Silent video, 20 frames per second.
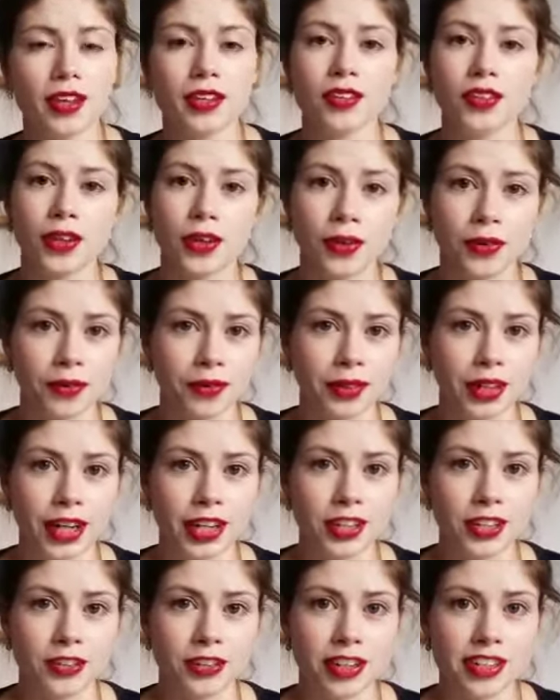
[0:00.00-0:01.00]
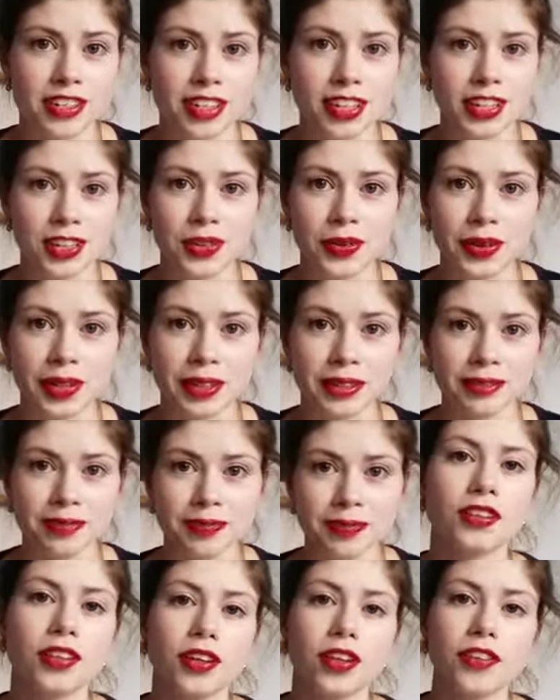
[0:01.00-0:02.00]
So we'll get straight into it.
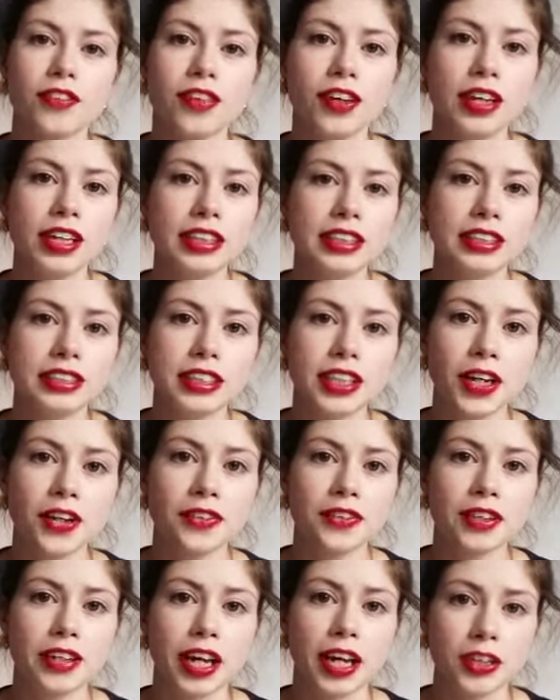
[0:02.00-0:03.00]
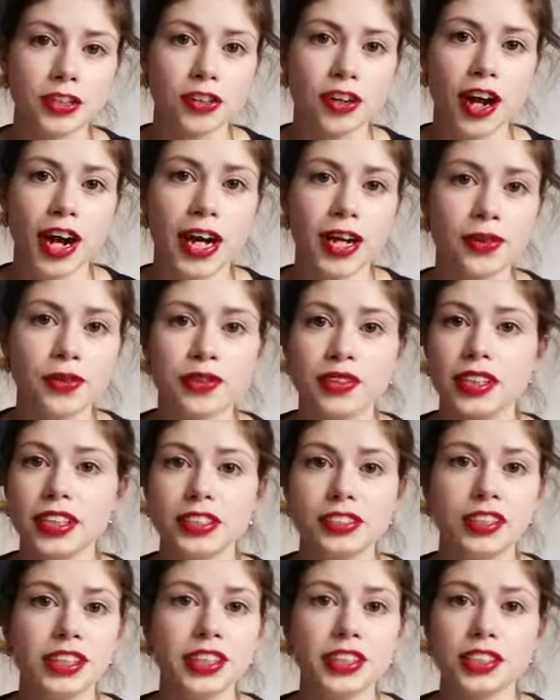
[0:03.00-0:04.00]
So the first deodorant I tried was
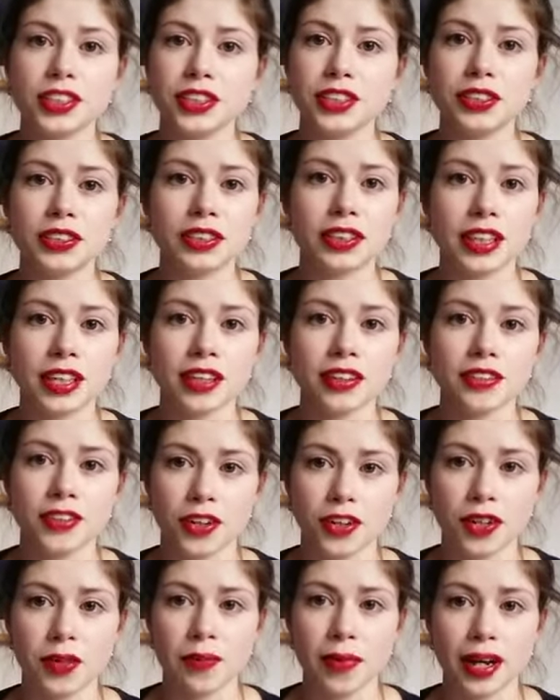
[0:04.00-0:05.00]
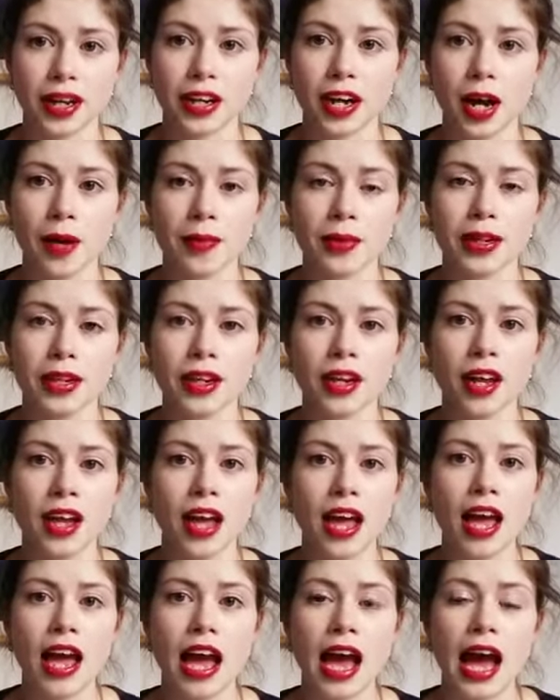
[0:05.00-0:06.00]
literally just using sodium bicarbonate.
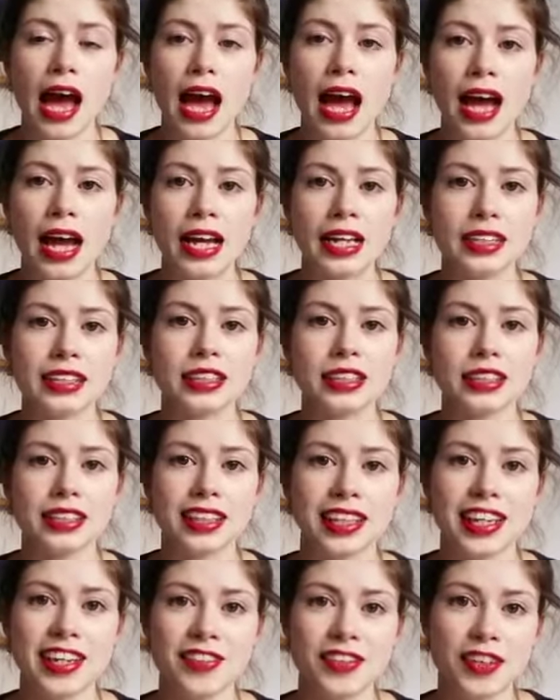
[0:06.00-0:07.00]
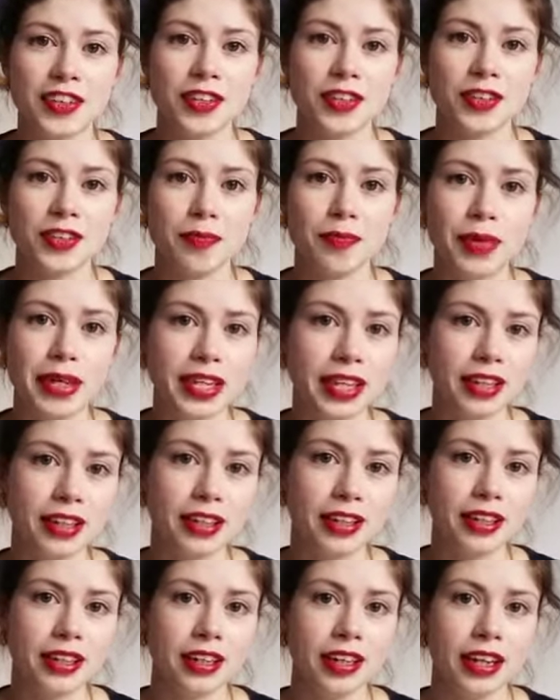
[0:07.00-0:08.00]
And if you've
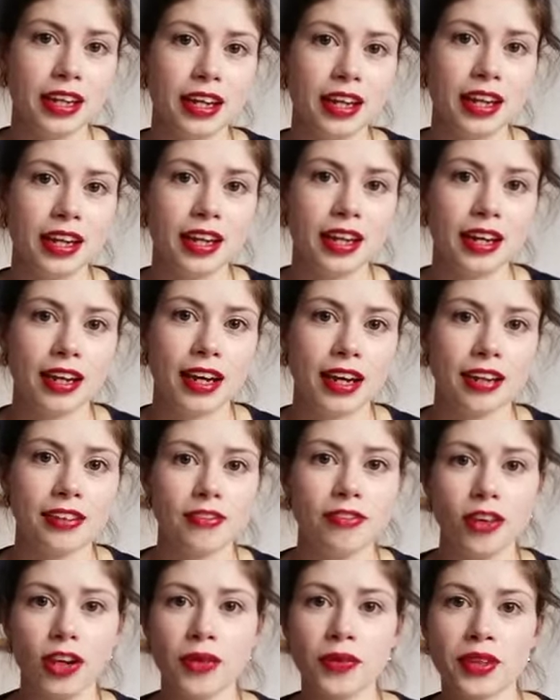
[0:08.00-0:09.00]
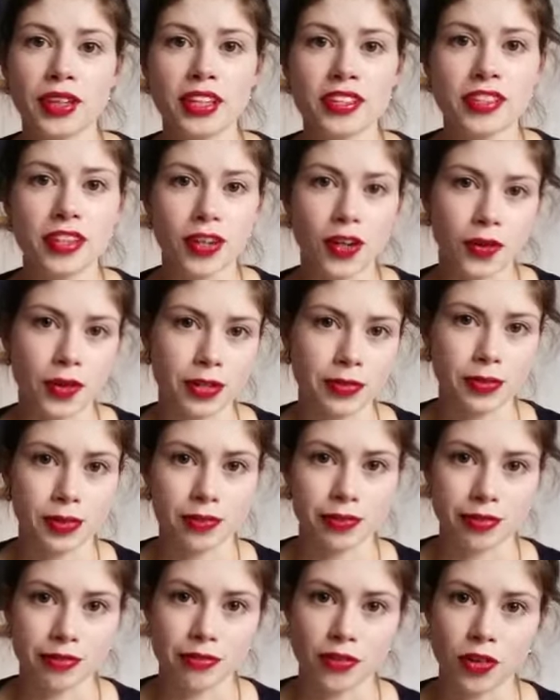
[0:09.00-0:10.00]
been kind of following the zero waste
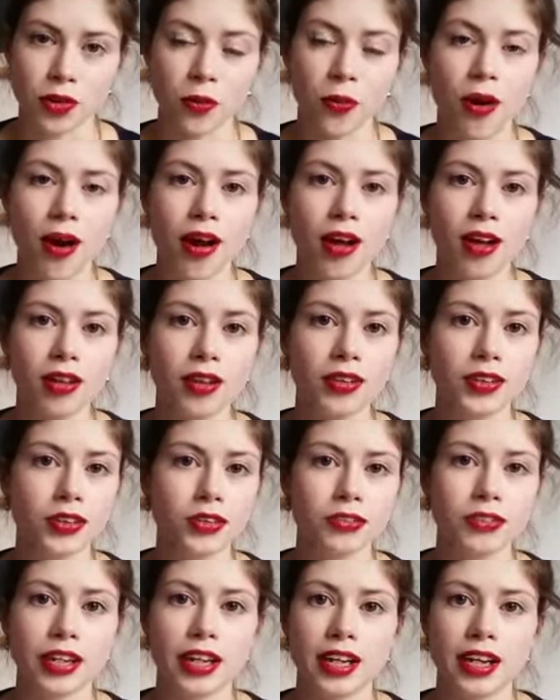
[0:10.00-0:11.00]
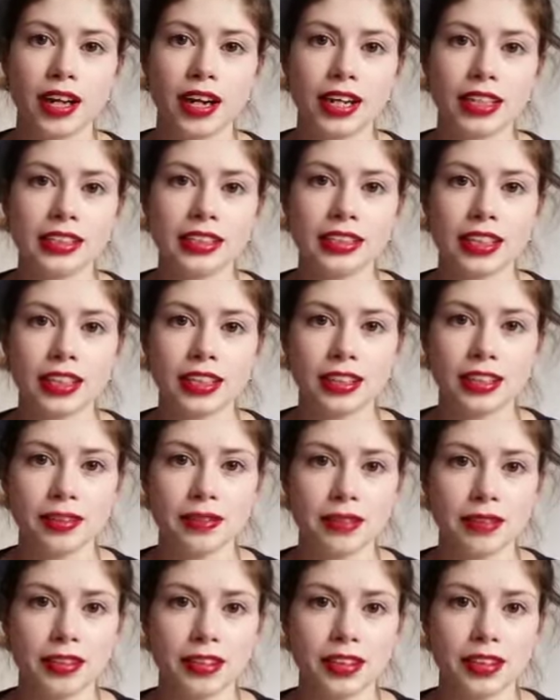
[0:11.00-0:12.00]
movement for a while, you'll realize that
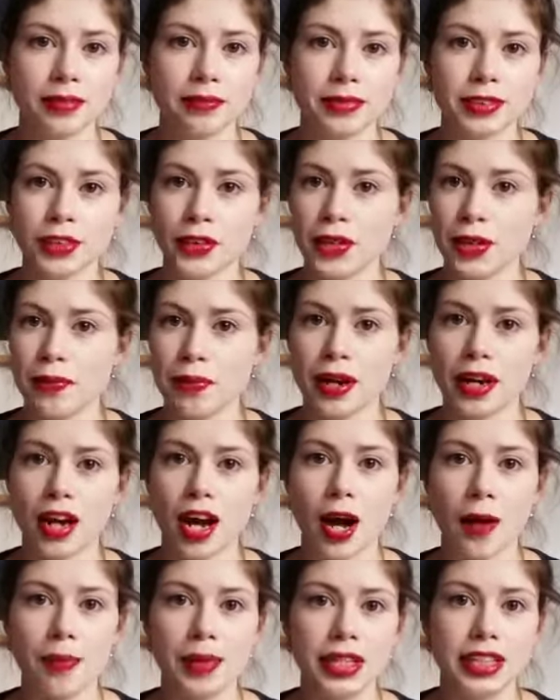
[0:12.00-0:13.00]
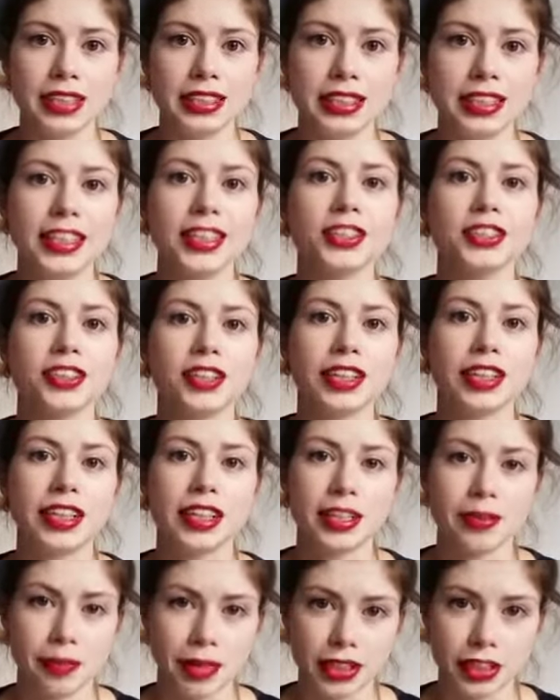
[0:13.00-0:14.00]
sodium bicarbonate is
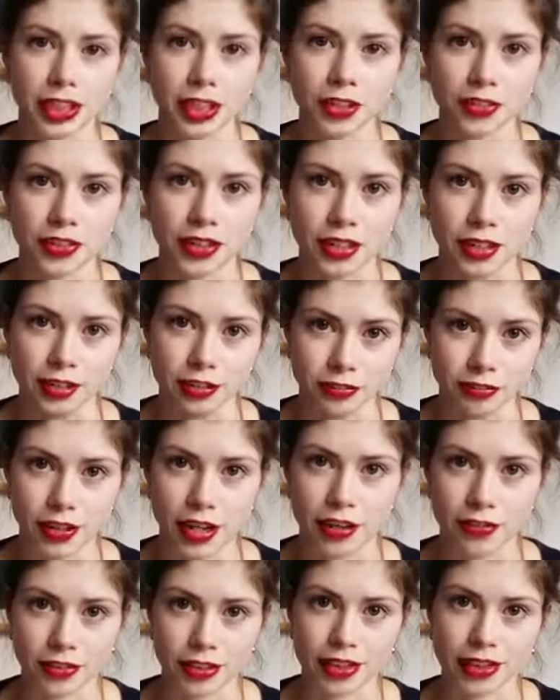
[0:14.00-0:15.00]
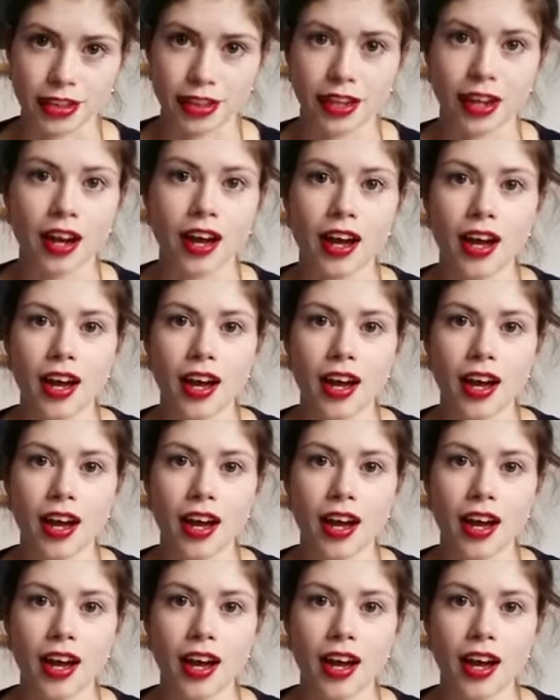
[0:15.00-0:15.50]
literally the magic ingredient for everything.